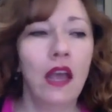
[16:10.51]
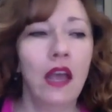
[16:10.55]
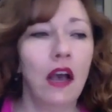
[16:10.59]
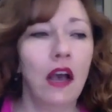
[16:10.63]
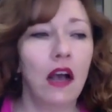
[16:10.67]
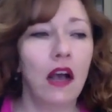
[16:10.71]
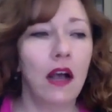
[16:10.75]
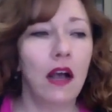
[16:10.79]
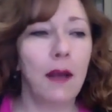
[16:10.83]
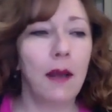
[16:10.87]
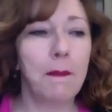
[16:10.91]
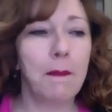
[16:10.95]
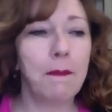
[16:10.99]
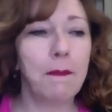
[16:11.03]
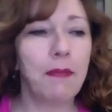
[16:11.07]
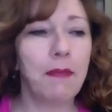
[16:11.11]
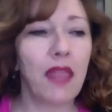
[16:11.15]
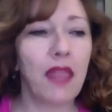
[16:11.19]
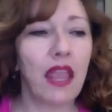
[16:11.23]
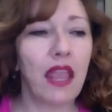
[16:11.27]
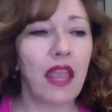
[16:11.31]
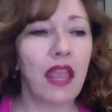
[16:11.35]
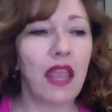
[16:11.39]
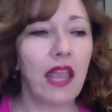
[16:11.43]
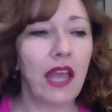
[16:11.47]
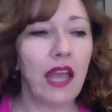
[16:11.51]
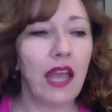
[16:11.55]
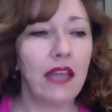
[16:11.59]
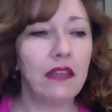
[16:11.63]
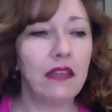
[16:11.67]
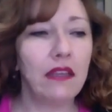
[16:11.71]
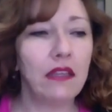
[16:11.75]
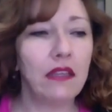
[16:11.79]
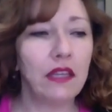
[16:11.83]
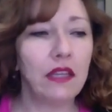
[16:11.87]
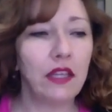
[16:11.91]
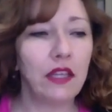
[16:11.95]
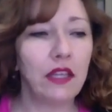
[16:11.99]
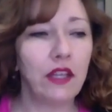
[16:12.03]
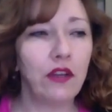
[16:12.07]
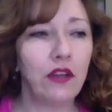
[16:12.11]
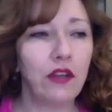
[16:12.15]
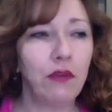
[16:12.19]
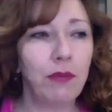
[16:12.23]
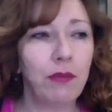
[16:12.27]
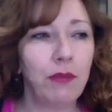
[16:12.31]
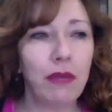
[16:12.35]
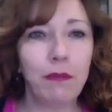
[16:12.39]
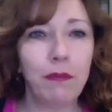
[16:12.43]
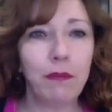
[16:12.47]
And,
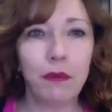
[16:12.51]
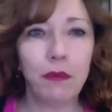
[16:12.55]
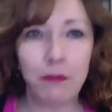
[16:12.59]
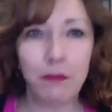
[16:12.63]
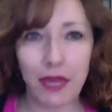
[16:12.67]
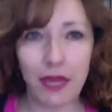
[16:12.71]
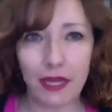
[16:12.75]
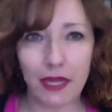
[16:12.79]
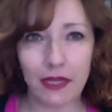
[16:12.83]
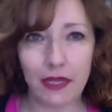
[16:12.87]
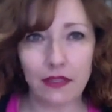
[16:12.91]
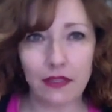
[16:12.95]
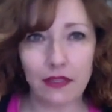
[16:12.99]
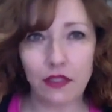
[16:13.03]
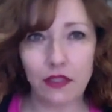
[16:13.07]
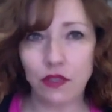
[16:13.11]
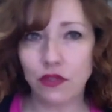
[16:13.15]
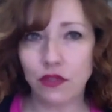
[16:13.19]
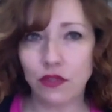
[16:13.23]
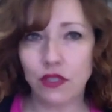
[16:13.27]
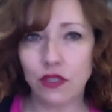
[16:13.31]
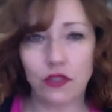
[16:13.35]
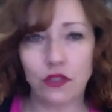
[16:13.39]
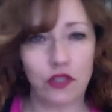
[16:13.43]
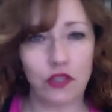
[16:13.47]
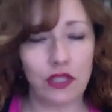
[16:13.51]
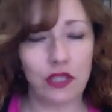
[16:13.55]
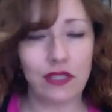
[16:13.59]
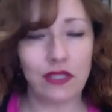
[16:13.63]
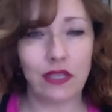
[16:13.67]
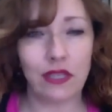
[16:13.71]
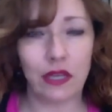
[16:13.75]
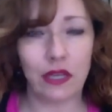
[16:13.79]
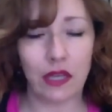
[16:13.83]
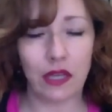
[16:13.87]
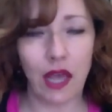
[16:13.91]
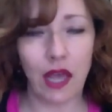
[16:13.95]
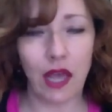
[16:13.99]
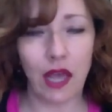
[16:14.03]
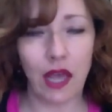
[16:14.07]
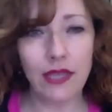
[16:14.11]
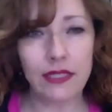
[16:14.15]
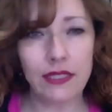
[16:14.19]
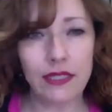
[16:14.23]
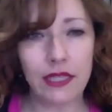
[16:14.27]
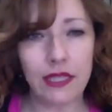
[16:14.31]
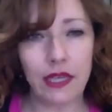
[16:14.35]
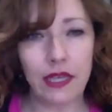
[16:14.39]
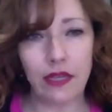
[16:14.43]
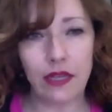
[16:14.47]
people make excuses just like I
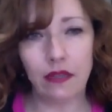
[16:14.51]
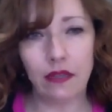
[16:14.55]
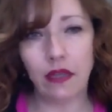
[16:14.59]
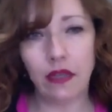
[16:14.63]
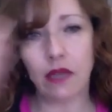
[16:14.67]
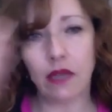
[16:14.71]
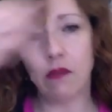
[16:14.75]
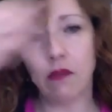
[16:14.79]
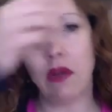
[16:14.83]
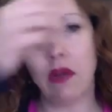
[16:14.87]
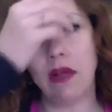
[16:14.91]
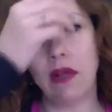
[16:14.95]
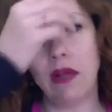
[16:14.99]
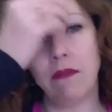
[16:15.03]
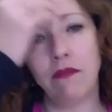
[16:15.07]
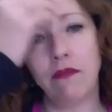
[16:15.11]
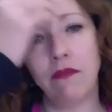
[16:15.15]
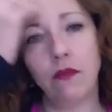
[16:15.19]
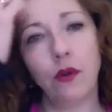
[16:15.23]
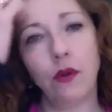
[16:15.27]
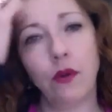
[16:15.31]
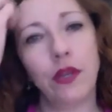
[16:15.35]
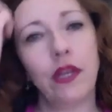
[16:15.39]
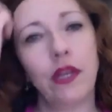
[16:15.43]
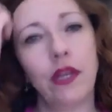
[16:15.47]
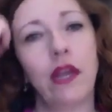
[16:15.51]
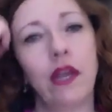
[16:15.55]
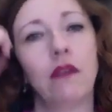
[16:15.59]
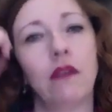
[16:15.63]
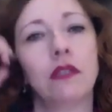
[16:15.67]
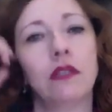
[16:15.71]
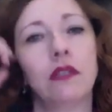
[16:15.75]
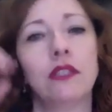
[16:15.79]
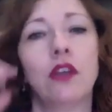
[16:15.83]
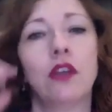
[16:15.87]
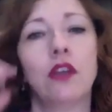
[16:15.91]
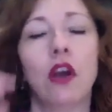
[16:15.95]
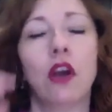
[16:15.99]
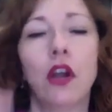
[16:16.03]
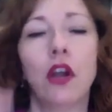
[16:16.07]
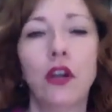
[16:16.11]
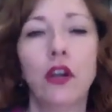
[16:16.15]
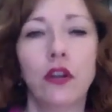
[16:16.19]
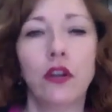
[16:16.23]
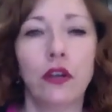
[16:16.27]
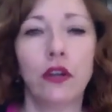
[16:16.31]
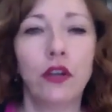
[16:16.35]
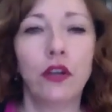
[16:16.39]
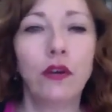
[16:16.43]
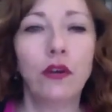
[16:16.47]
did. Like, well, I'm 40 now. It's
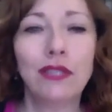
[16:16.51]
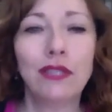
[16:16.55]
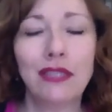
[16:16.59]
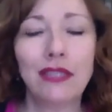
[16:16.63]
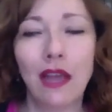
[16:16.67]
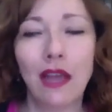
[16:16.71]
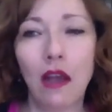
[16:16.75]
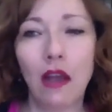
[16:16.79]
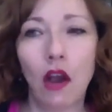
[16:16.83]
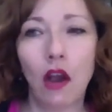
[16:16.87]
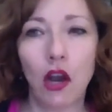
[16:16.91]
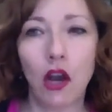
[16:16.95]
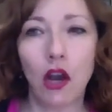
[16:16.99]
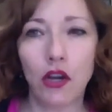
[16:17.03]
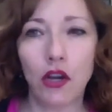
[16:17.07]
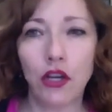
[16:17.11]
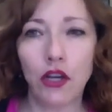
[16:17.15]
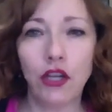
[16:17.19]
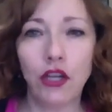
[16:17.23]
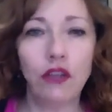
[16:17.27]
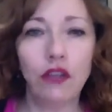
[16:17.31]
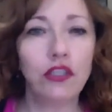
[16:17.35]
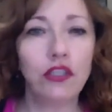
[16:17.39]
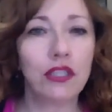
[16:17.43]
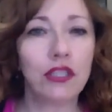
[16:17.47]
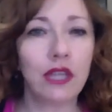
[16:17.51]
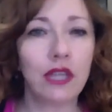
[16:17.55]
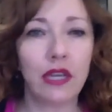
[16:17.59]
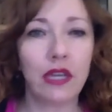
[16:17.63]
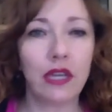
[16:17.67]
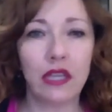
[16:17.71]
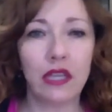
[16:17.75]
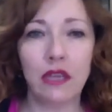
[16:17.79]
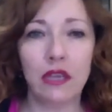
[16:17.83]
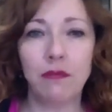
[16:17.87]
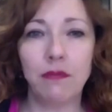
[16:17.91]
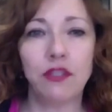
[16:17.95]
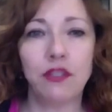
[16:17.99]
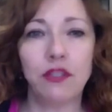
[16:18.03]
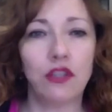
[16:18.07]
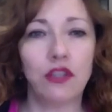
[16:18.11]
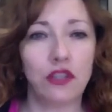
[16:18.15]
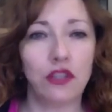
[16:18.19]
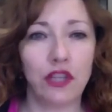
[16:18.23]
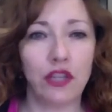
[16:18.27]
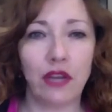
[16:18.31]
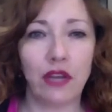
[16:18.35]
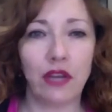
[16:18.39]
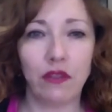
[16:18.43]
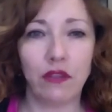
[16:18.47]
harder. No, it's not harder. You just got to keep
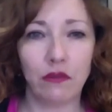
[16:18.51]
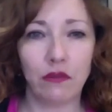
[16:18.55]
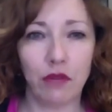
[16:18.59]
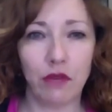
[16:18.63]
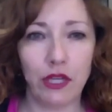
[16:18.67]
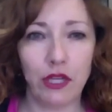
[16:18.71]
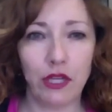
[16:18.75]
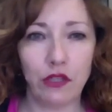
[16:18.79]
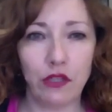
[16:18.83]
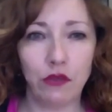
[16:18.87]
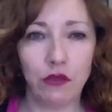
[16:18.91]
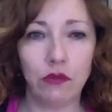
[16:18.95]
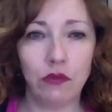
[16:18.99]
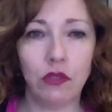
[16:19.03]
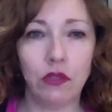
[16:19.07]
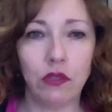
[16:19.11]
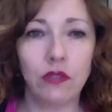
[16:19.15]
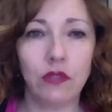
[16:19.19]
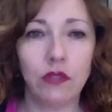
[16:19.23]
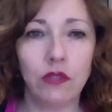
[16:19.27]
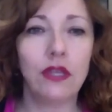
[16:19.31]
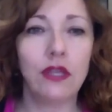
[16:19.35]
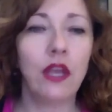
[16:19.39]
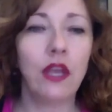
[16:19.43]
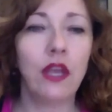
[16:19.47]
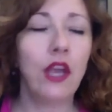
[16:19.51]
searching out the right tools.